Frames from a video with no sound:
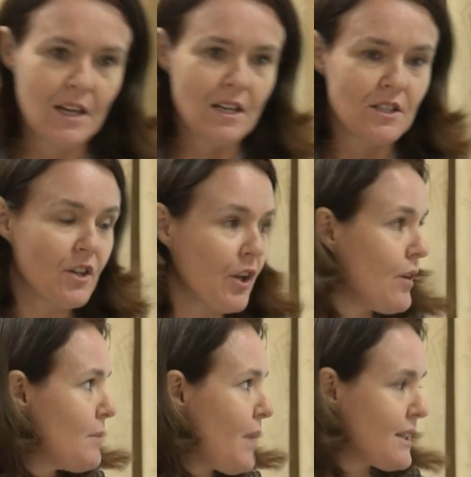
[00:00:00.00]
So
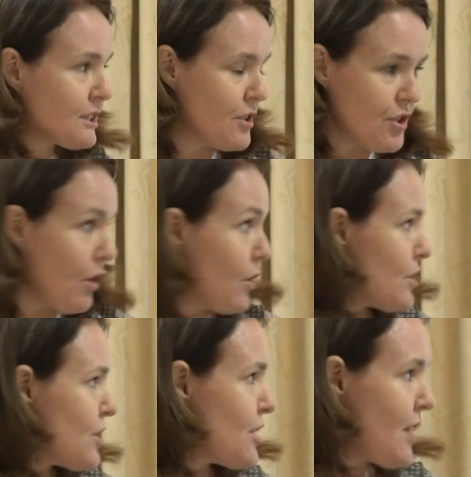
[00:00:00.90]
going back to
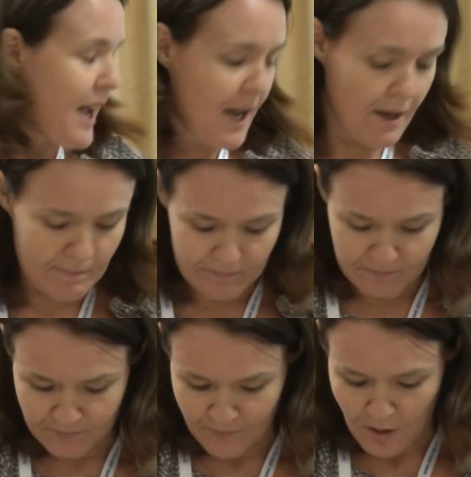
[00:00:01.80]
Josh,
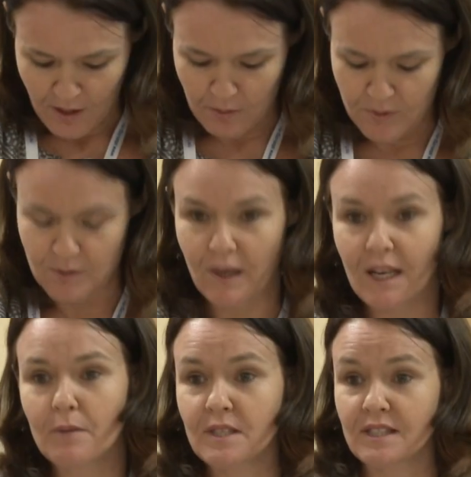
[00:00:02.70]
it was when
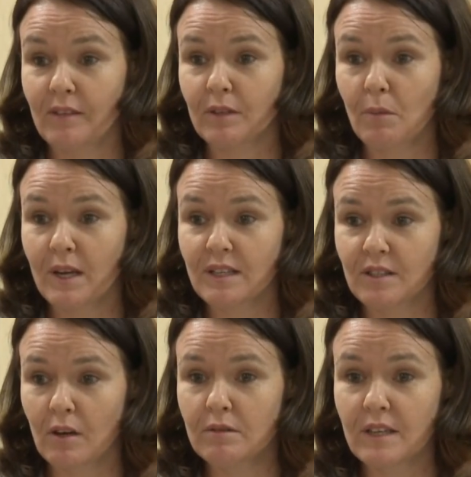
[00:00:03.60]
he was 7 weeks
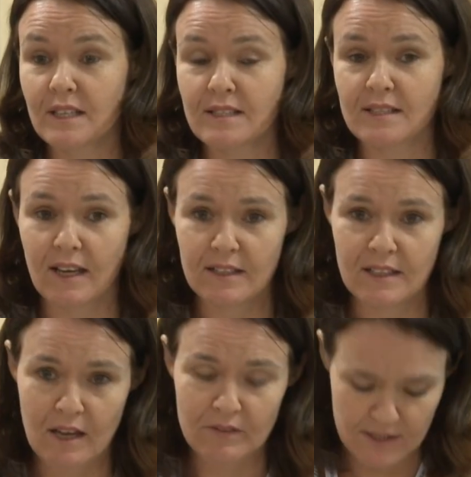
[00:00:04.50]
old that he
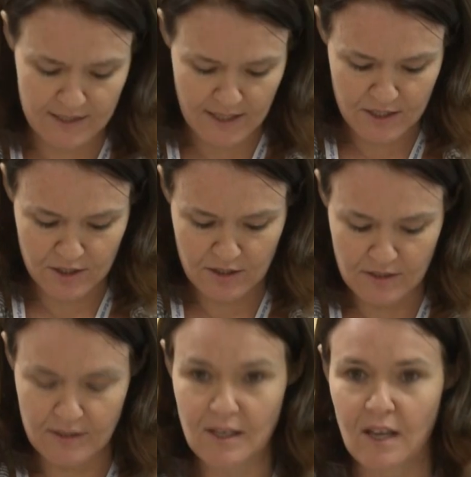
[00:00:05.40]
started having
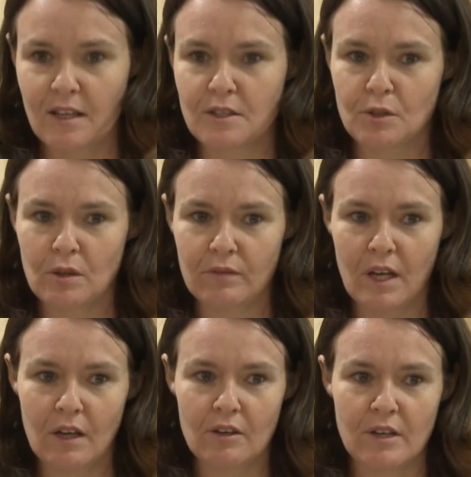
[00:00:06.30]
seizures. They sort of
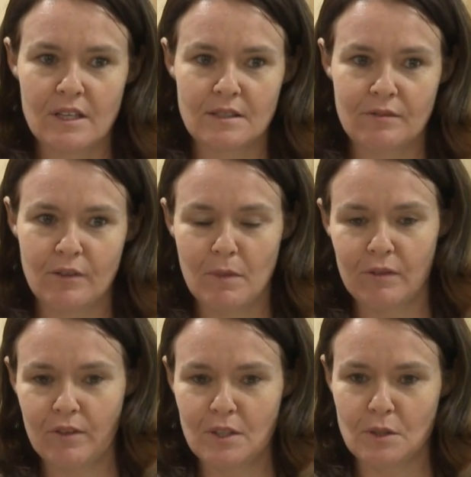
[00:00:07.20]
increased from the
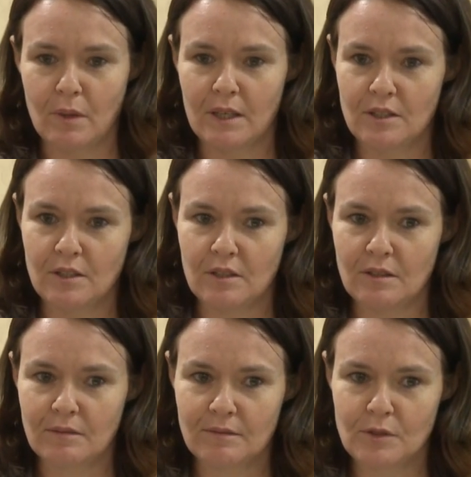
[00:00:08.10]
first one to
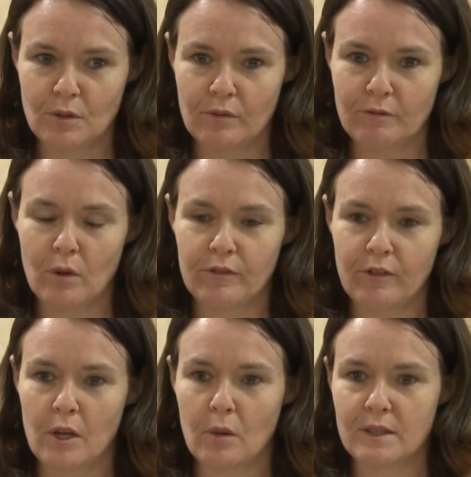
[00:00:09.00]
sort of more
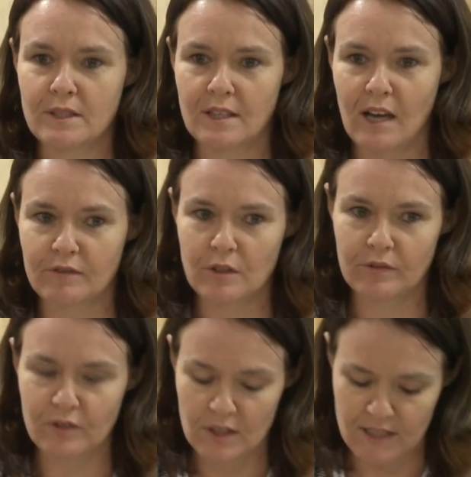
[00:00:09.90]
frequent, and after a
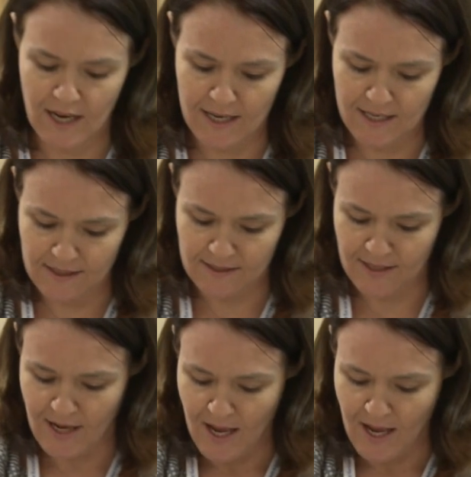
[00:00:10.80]
few days,